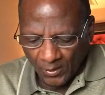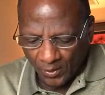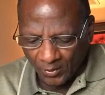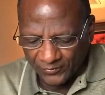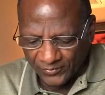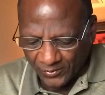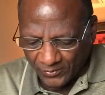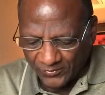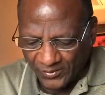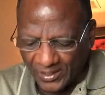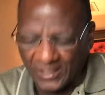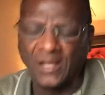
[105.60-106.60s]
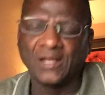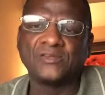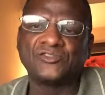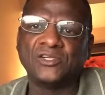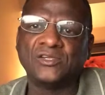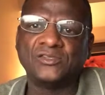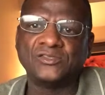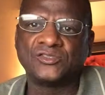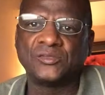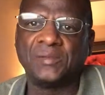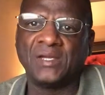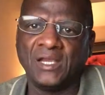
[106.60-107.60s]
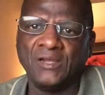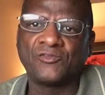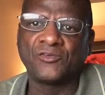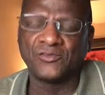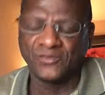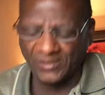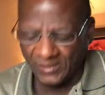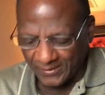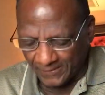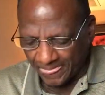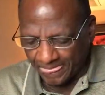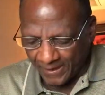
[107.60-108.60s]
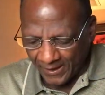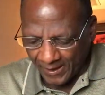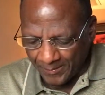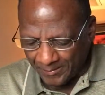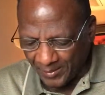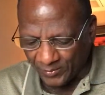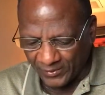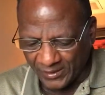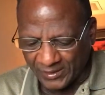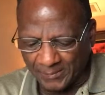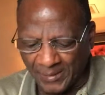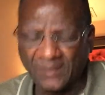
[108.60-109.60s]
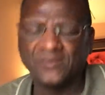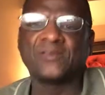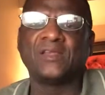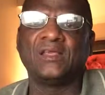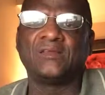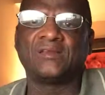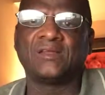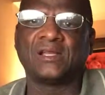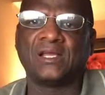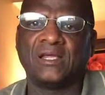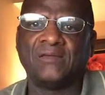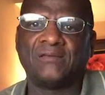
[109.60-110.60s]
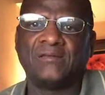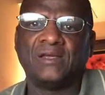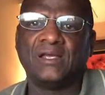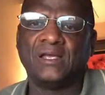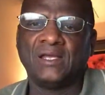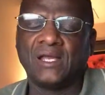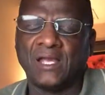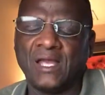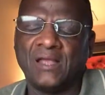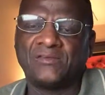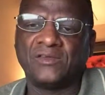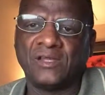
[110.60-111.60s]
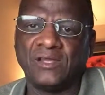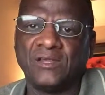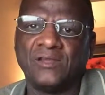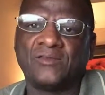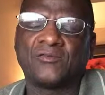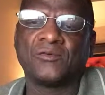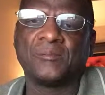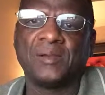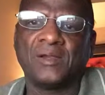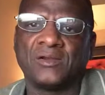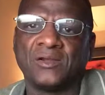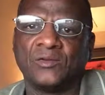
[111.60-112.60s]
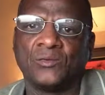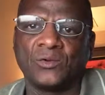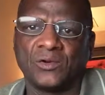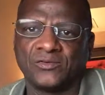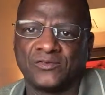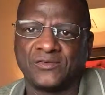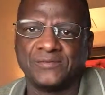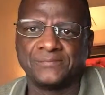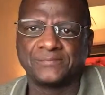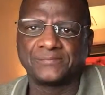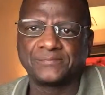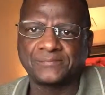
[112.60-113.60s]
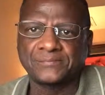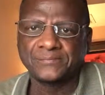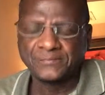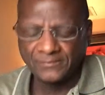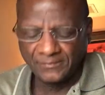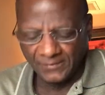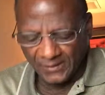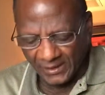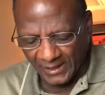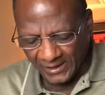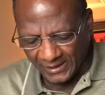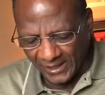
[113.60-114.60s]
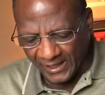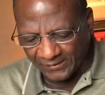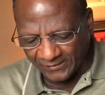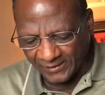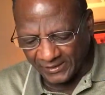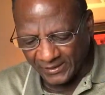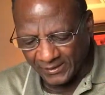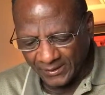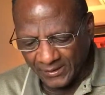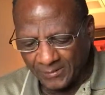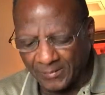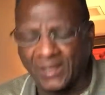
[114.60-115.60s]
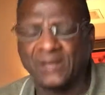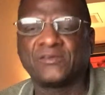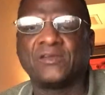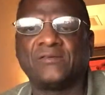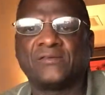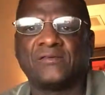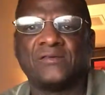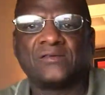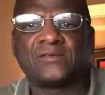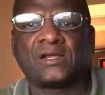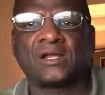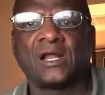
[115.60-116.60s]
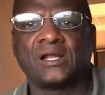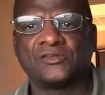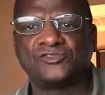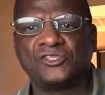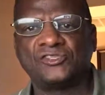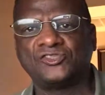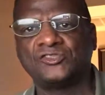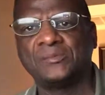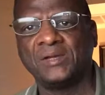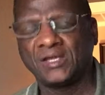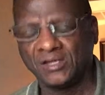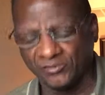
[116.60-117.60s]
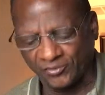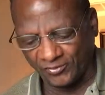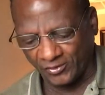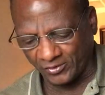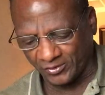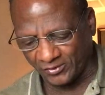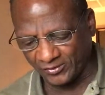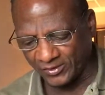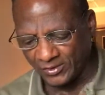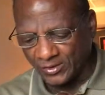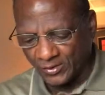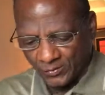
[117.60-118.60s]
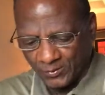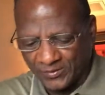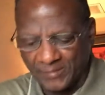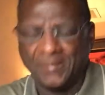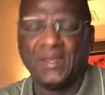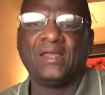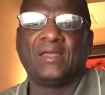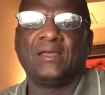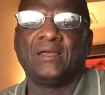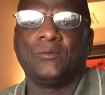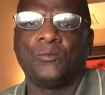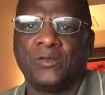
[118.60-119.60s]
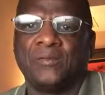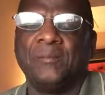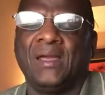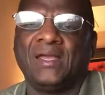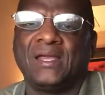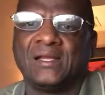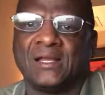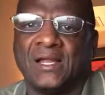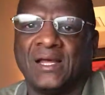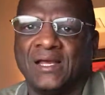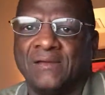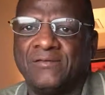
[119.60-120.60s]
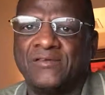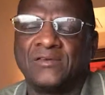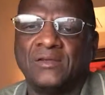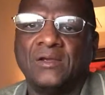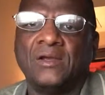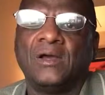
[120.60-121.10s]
Also, psychology should be interested in building the best things in life as it is repairing the worst. And lastly, positive psychology should be concerned with making lives